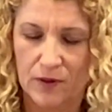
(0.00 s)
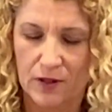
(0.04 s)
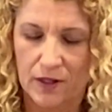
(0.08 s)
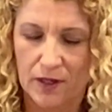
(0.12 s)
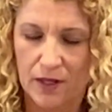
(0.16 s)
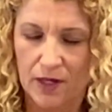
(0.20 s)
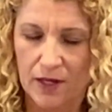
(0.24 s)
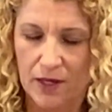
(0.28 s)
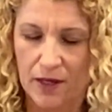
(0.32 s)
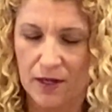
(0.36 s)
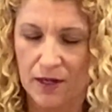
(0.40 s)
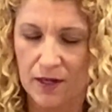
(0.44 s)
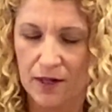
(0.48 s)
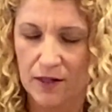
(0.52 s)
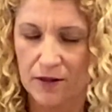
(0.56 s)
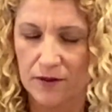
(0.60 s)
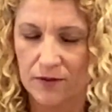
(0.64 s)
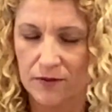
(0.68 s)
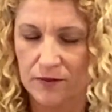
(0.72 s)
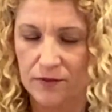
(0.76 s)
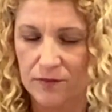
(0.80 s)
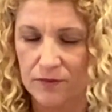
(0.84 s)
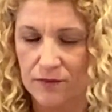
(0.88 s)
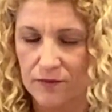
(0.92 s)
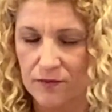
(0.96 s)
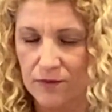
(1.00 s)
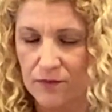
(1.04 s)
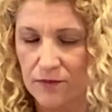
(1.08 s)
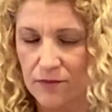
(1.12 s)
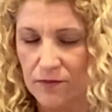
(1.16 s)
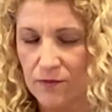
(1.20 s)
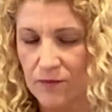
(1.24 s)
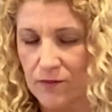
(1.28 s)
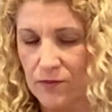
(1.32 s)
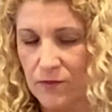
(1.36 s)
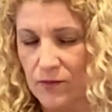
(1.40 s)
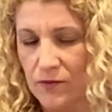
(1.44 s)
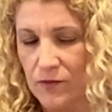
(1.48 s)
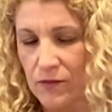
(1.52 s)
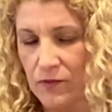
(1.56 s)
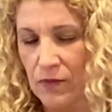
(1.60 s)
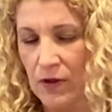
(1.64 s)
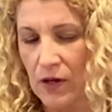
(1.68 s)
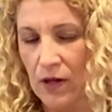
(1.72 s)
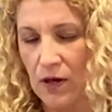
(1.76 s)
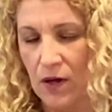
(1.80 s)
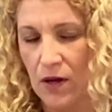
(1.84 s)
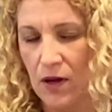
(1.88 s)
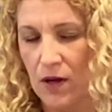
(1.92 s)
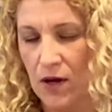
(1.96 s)
Okay.
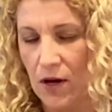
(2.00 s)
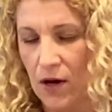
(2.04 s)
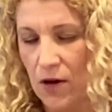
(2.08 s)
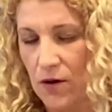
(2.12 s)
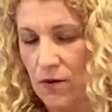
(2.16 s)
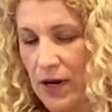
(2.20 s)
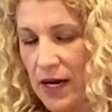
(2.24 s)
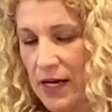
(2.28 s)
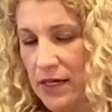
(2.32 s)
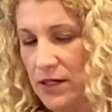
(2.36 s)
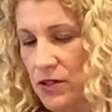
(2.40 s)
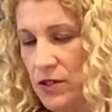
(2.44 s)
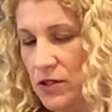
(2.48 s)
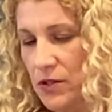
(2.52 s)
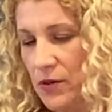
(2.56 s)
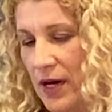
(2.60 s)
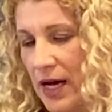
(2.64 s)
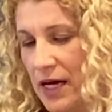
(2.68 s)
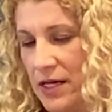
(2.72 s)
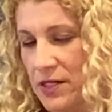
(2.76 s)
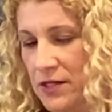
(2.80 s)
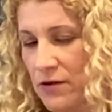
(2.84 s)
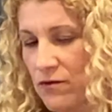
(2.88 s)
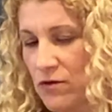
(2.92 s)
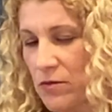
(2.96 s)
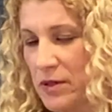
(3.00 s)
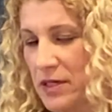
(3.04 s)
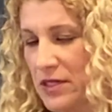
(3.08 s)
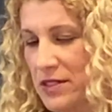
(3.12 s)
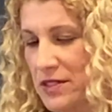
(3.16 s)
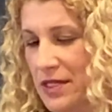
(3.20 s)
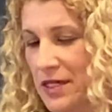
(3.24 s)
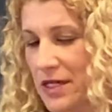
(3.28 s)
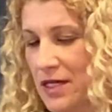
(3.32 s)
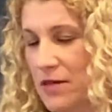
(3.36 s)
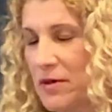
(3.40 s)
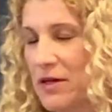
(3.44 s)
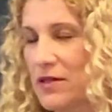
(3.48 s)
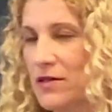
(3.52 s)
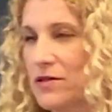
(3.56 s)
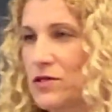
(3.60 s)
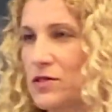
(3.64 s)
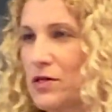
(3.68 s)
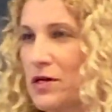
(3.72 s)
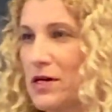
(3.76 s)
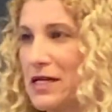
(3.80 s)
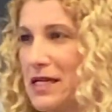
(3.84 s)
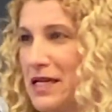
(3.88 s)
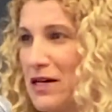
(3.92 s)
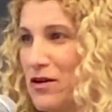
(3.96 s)
All right. So as everybody's thinking about this,
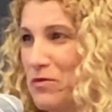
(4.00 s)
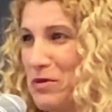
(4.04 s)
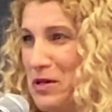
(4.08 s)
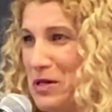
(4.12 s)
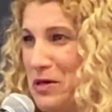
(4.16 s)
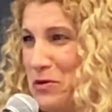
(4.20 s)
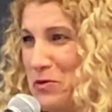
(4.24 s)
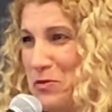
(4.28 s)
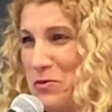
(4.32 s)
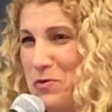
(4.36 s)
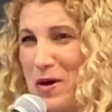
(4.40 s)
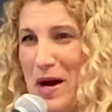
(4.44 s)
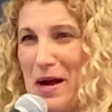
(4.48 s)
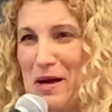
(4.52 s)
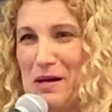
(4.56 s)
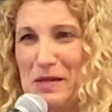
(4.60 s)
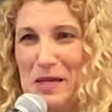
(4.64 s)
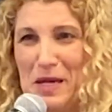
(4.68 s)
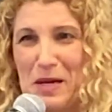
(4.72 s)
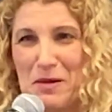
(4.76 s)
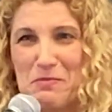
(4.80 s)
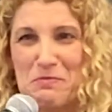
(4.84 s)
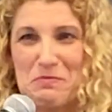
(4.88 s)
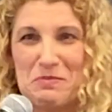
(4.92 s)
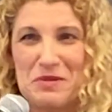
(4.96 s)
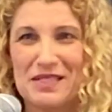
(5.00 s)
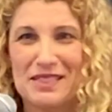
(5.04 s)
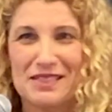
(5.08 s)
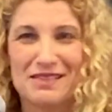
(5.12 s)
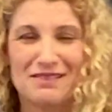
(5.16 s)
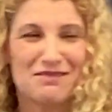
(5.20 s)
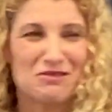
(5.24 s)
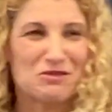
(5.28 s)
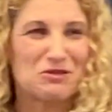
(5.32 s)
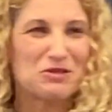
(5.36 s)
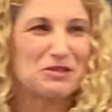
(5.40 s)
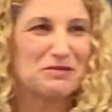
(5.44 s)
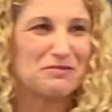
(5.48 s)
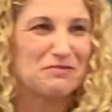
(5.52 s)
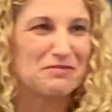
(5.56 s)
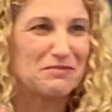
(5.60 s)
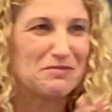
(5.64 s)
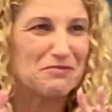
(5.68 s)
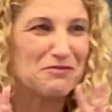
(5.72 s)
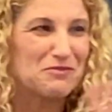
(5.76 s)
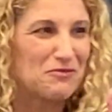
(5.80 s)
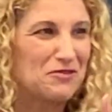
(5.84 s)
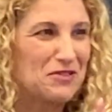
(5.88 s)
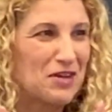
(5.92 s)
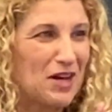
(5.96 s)
sorry to get be riled up, but or
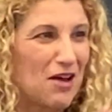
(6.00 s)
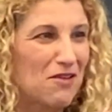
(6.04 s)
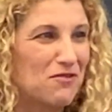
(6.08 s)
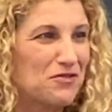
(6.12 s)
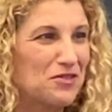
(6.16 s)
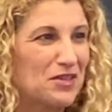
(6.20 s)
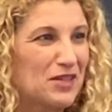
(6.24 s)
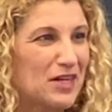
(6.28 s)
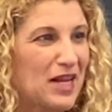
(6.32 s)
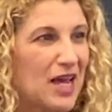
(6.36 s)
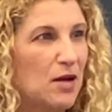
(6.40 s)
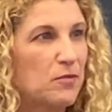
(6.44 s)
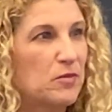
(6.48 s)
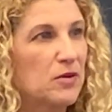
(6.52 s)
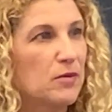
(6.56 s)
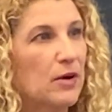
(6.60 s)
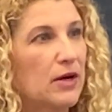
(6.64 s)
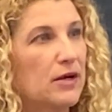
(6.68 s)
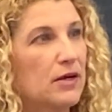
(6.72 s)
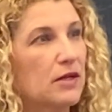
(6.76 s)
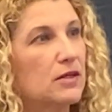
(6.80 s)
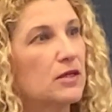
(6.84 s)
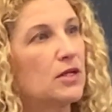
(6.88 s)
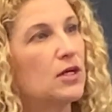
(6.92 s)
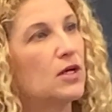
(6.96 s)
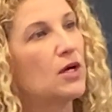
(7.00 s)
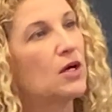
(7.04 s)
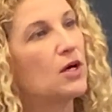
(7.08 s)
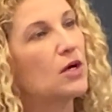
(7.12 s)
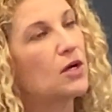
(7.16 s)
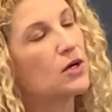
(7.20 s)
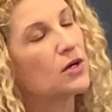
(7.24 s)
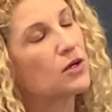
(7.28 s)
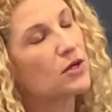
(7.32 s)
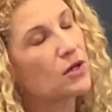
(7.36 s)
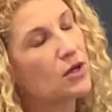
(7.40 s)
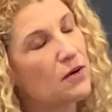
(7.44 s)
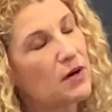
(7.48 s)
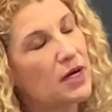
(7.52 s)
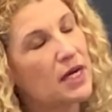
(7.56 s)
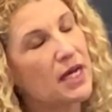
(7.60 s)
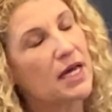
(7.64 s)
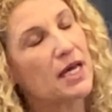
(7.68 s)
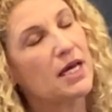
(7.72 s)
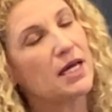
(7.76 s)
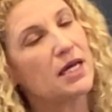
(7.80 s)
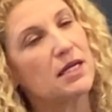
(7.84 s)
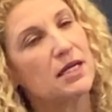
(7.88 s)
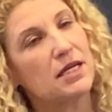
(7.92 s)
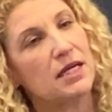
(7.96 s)
not feeling happy about it. Go
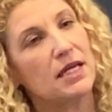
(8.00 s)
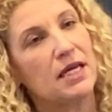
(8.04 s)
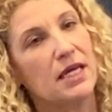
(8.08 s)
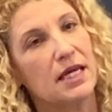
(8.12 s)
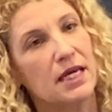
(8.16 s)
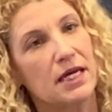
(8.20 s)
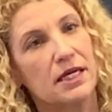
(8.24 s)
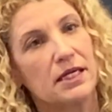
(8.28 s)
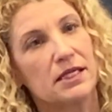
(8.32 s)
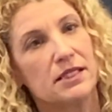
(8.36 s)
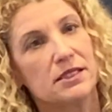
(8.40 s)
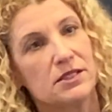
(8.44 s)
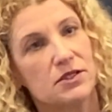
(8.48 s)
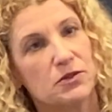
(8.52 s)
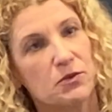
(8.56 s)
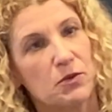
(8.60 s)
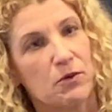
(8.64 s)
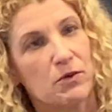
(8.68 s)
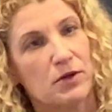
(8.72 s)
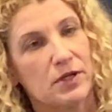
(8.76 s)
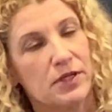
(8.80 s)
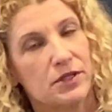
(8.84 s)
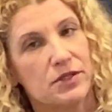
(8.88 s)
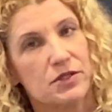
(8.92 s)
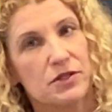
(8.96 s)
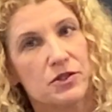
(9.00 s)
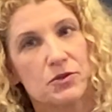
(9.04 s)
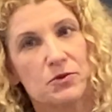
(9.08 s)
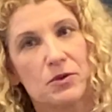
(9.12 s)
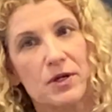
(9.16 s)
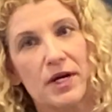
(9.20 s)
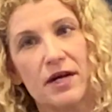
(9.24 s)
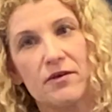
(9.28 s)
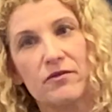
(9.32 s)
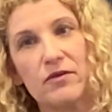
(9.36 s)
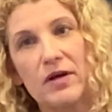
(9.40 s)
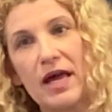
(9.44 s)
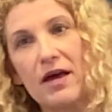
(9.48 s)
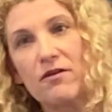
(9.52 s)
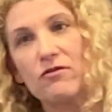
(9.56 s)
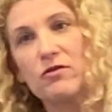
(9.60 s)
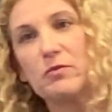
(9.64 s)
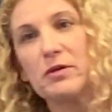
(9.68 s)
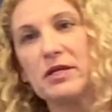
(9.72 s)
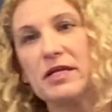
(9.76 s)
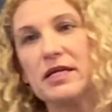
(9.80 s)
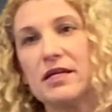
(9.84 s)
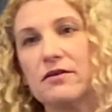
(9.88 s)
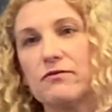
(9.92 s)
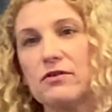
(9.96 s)
ahead and what we're going to do is we're have
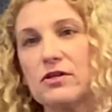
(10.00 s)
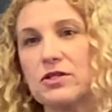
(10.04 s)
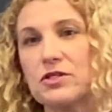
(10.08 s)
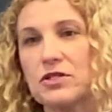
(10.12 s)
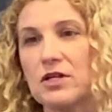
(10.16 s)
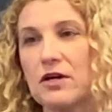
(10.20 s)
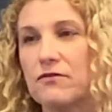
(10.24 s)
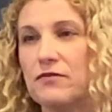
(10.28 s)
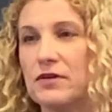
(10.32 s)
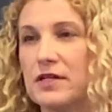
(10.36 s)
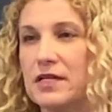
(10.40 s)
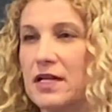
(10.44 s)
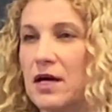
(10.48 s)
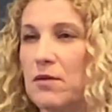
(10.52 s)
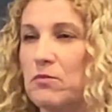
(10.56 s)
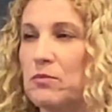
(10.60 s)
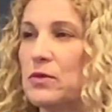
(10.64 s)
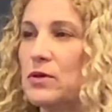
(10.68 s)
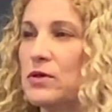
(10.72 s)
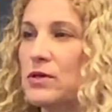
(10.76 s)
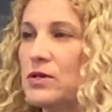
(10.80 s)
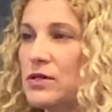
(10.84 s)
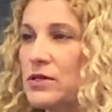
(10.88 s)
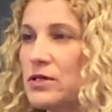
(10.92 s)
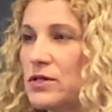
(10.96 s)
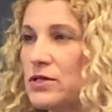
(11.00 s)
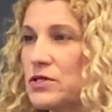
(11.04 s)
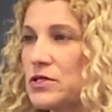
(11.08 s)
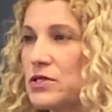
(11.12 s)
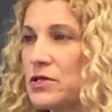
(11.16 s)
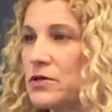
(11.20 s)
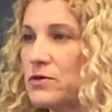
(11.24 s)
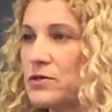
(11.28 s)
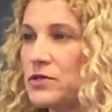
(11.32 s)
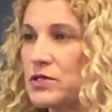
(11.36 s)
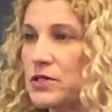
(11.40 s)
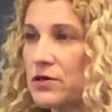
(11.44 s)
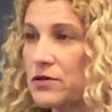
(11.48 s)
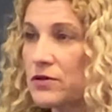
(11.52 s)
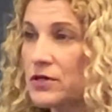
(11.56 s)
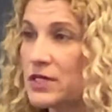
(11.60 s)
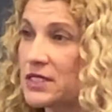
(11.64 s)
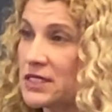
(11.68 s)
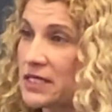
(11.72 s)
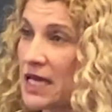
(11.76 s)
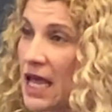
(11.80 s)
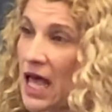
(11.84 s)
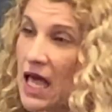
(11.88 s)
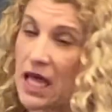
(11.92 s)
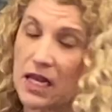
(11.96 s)
everybody give yourself a number. So zero to
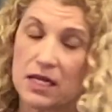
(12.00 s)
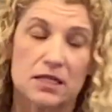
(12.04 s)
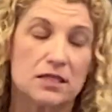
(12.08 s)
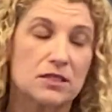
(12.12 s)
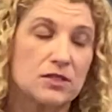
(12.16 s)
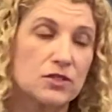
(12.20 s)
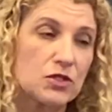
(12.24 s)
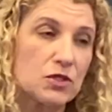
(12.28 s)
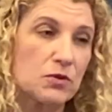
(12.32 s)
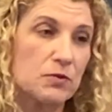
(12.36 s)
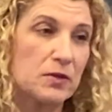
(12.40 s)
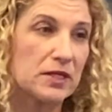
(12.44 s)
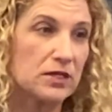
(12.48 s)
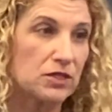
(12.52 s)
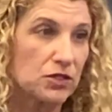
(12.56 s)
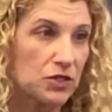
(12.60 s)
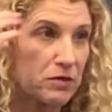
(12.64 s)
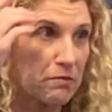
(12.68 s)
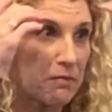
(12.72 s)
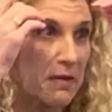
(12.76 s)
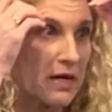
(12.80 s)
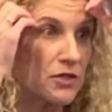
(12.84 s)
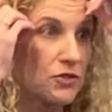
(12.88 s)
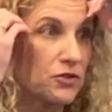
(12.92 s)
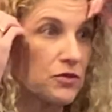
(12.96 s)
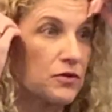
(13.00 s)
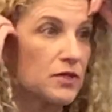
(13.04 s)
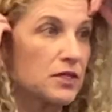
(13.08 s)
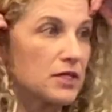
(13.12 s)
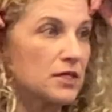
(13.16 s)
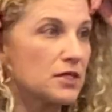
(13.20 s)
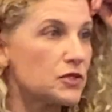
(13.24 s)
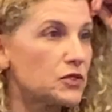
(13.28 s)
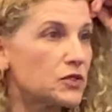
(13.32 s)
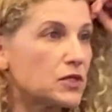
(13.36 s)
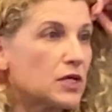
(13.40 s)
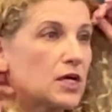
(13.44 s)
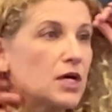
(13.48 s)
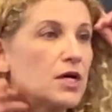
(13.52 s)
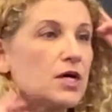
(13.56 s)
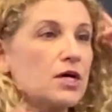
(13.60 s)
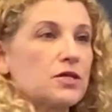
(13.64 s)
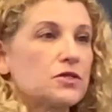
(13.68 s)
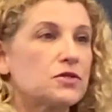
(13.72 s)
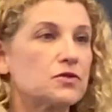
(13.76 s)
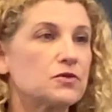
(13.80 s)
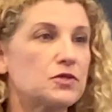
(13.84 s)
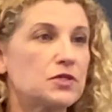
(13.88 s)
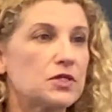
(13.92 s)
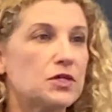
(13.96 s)
ten. So we can just measure this.
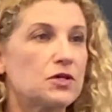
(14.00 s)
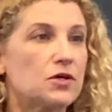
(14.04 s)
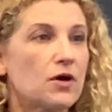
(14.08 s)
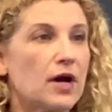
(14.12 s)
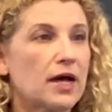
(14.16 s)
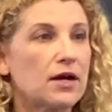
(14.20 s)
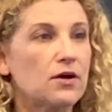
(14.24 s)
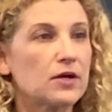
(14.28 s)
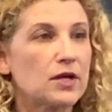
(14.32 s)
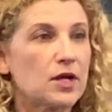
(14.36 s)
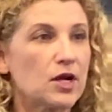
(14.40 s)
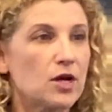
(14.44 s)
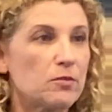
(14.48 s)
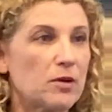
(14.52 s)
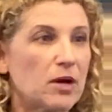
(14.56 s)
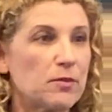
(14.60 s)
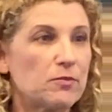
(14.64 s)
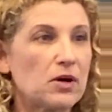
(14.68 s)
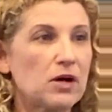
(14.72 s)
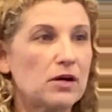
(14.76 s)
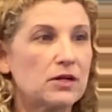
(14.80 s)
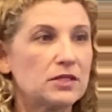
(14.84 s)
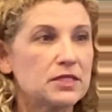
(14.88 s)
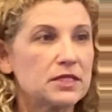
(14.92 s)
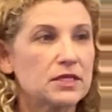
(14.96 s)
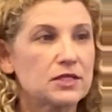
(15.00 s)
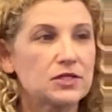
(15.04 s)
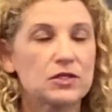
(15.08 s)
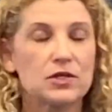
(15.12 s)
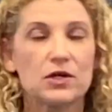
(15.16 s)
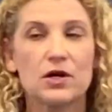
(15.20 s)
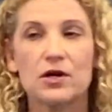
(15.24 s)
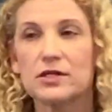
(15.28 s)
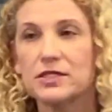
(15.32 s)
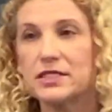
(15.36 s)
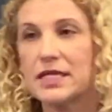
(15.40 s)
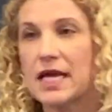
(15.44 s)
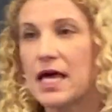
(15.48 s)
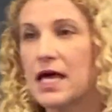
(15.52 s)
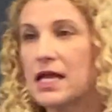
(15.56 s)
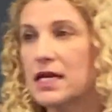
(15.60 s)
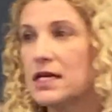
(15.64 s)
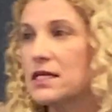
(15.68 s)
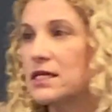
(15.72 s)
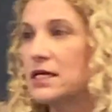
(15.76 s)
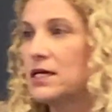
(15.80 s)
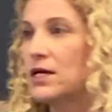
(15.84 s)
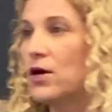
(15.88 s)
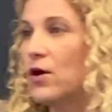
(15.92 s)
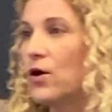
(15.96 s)
So zero, I don't care about politics at all.
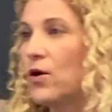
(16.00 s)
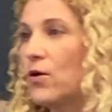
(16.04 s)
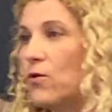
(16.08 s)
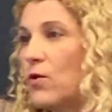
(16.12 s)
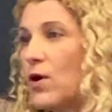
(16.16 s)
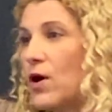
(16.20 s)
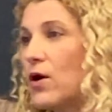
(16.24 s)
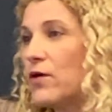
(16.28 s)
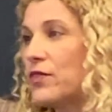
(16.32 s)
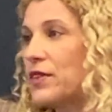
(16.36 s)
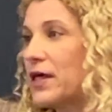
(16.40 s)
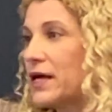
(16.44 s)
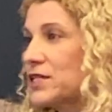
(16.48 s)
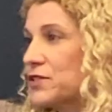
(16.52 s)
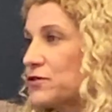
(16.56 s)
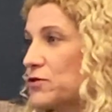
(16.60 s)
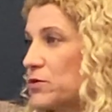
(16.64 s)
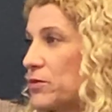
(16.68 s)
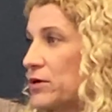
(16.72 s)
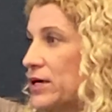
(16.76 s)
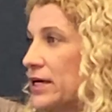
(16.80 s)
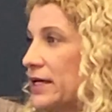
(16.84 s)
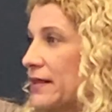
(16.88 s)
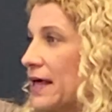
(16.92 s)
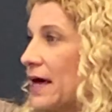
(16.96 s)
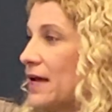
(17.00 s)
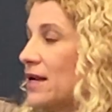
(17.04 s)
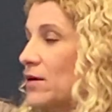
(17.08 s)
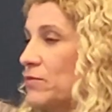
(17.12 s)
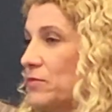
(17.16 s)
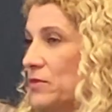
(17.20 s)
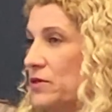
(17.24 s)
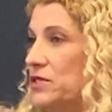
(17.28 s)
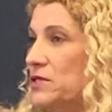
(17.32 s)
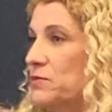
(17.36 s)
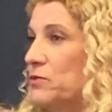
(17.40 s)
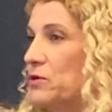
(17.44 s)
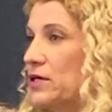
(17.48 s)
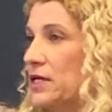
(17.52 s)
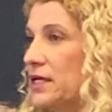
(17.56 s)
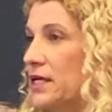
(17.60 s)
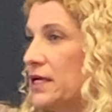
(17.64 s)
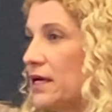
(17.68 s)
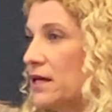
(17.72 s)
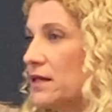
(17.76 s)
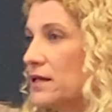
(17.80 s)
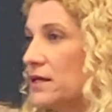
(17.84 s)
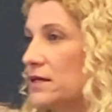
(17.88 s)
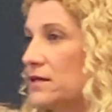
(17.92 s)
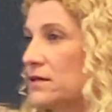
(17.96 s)
Ten. Whoa! Thanks for bringing that up this morning,
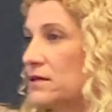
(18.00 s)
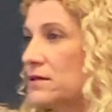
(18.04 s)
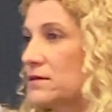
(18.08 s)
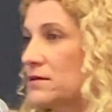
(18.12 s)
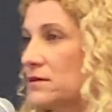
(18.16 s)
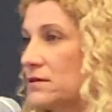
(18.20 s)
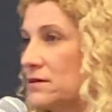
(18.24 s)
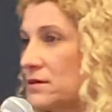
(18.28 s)
Kelly.